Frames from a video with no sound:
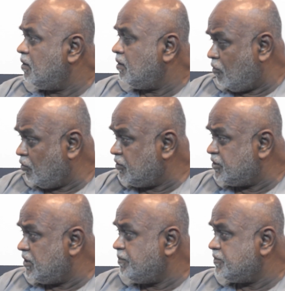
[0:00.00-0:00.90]
on the
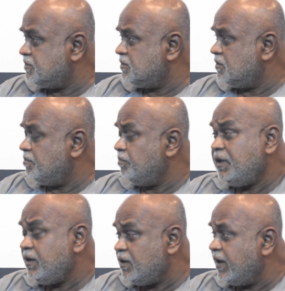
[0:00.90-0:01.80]
ships. Many
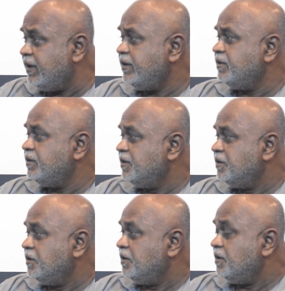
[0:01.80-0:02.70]
died,
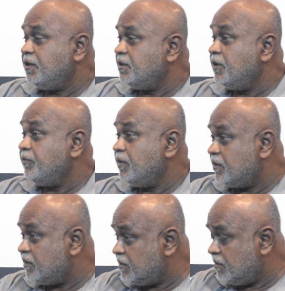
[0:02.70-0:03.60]
and they were
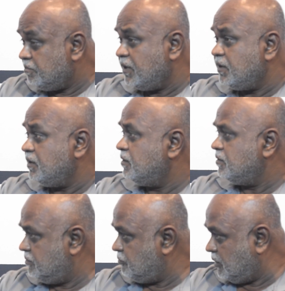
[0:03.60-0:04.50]
buried,
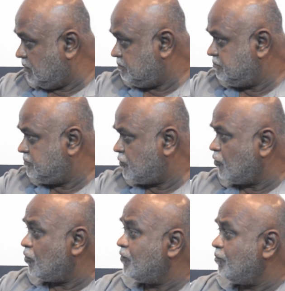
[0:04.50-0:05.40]
well, thrown
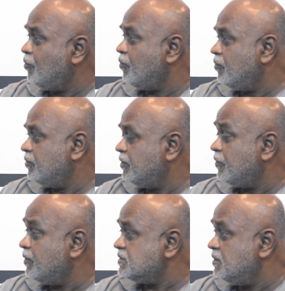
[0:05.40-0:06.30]
overboard. That
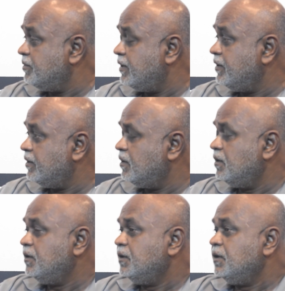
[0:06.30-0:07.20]
was the burial.
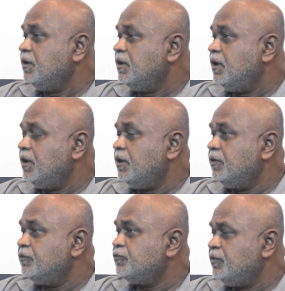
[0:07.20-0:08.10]

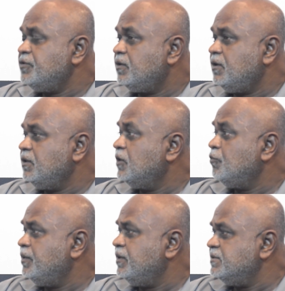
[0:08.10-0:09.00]
So naturally there would be
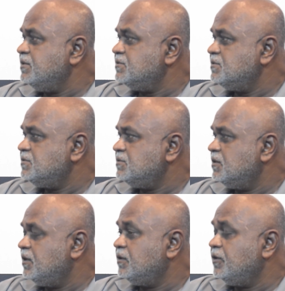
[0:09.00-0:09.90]
diseases,
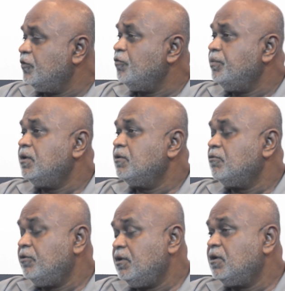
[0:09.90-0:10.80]
and the European
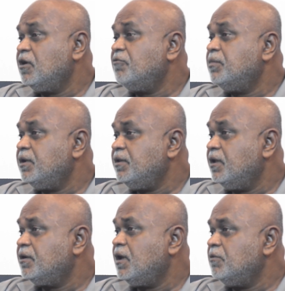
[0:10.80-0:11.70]
colonial government at that
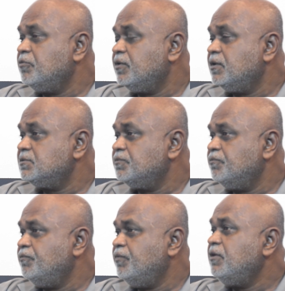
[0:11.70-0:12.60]
time was
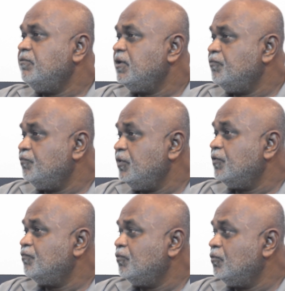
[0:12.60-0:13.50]
very, very
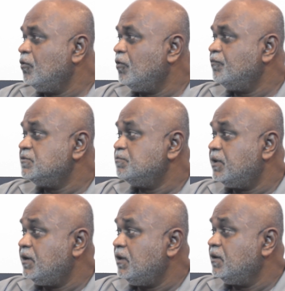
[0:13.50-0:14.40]
fearful of
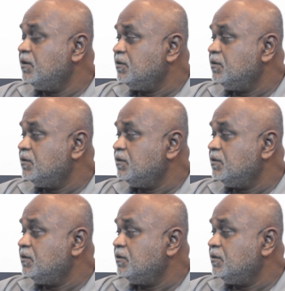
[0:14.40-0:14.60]
spreading